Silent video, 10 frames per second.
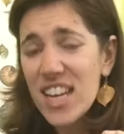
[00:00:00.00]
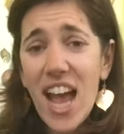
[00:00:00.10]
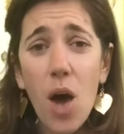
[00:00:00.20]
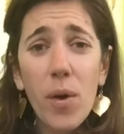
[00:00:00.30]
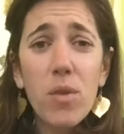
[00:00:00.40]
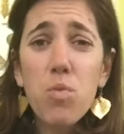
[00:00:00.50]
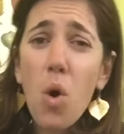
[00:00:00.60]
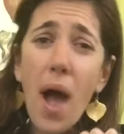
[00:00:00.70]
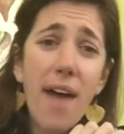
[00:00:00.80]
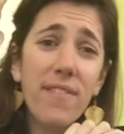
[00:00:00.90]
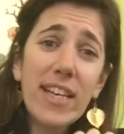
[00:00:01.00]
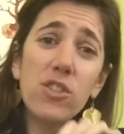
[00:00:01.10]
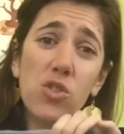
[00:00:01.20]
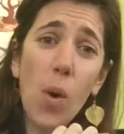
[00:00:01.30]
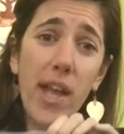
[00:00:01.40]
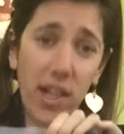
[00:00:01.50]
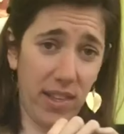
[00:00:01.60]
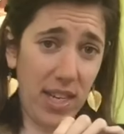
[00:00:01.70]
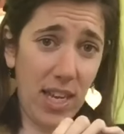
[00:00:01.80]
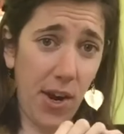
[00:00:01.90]
Now, it won't have any soil
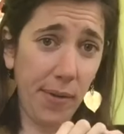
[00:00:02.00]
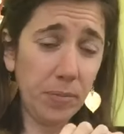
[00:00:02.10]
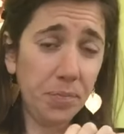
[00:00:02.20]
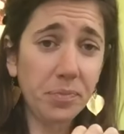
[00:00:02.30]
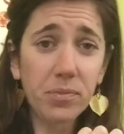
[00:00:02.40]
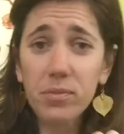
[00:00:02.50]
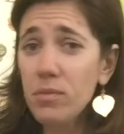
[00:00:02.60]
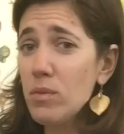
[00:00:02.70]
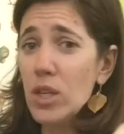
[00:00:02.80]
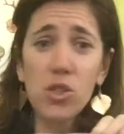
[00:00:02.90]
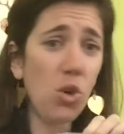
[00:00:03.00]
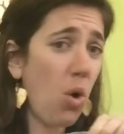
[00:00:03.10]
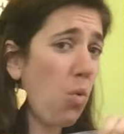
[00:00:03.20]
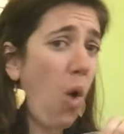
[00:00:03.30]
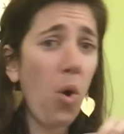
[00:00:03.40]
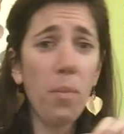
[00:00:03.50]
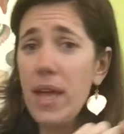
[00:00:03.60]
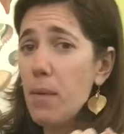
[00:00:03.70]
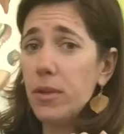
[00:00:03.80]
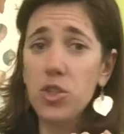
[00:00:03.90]
in here, so it won't
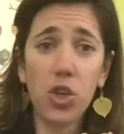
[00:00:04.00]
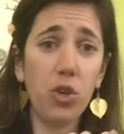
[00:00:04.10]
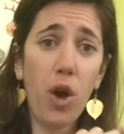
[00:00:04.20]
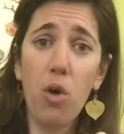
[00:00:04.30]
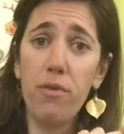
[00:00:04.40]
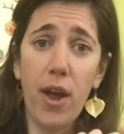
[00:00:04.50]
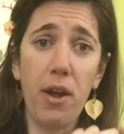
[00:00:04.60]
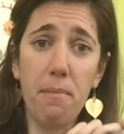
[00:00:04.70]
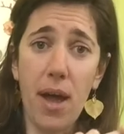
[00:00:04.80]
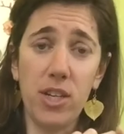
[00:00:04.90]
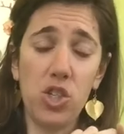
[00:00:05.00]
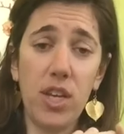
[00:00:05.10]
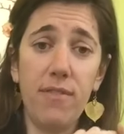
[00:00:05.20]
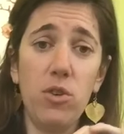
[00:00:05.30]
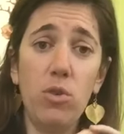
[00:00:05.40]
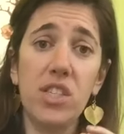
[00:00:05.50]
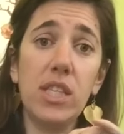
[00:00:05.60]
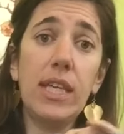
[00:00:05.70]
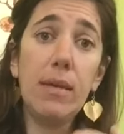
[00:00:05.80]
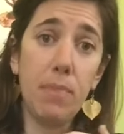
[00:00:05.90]
be able to grow very much if you
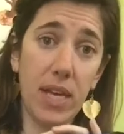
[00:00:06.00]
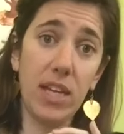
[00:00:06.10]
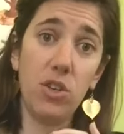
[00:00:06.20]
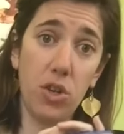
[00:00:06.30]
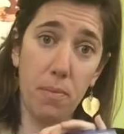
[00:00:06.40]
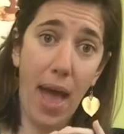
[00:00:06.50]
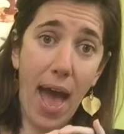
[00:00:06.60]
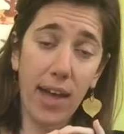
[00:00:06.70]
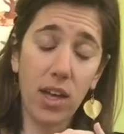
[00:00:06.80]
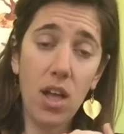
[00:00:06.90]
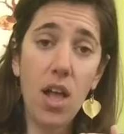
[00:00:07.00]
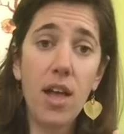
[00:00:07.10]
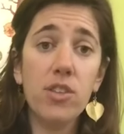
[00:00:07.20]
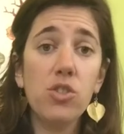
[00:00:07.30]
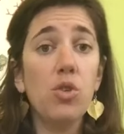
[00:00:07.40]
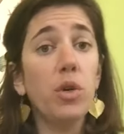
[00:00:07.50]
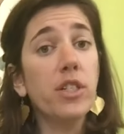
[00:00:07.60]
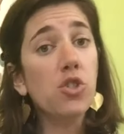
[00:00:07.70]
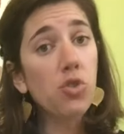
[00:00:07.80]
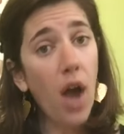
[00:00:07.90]
just keep it in your bag. So you
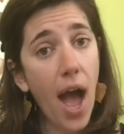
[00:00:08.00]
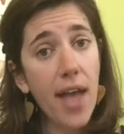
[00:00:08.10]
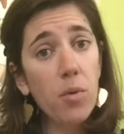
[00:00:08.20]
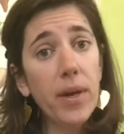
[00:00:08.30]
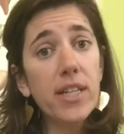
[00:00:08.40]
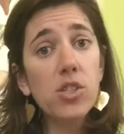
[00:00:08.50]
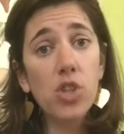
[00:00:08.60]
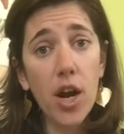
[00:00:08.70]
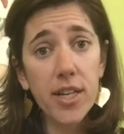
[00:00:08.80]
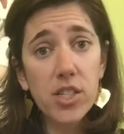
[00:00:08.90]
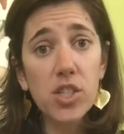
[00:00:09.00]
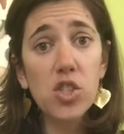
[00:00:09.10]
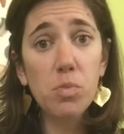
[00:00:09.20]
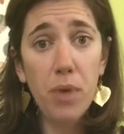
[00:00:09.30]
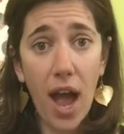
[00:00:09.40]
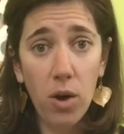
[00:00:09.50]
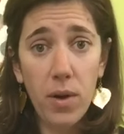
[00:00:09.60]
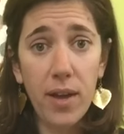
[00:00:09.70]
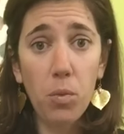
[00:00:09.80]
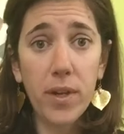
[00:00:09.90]
can try when it started to
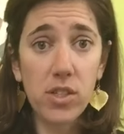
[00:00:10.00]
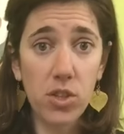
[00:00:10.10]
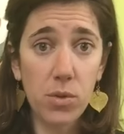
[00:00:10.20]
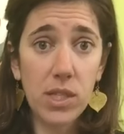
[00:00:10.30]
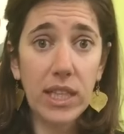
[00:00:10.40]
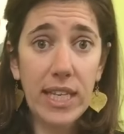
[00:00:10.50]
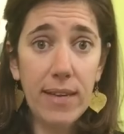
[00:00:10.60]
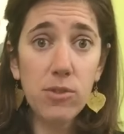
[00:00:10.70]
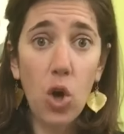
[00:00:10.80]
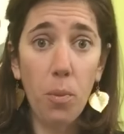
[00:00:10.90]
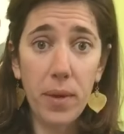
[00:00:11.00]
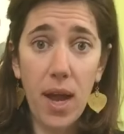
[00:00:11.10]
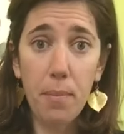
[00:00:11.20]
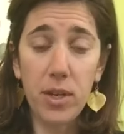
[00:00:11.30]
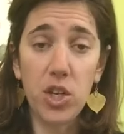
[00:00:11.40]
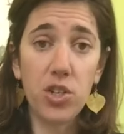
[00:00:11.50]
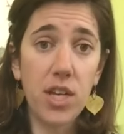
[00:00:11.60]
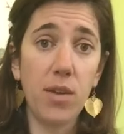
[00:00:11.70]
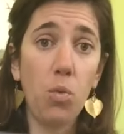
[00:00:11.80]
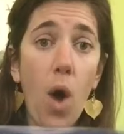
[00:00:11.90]
sprout, and once those leaves open up and you're
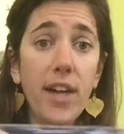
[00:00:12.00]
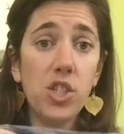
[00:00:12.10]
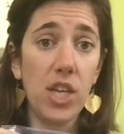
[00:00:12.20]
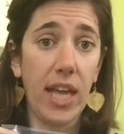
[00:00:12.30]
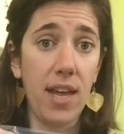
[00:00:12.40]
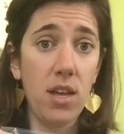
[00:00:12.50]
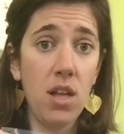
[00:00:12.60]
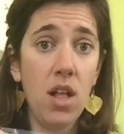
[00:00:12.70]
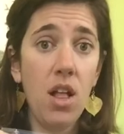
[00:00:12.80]
done watching it,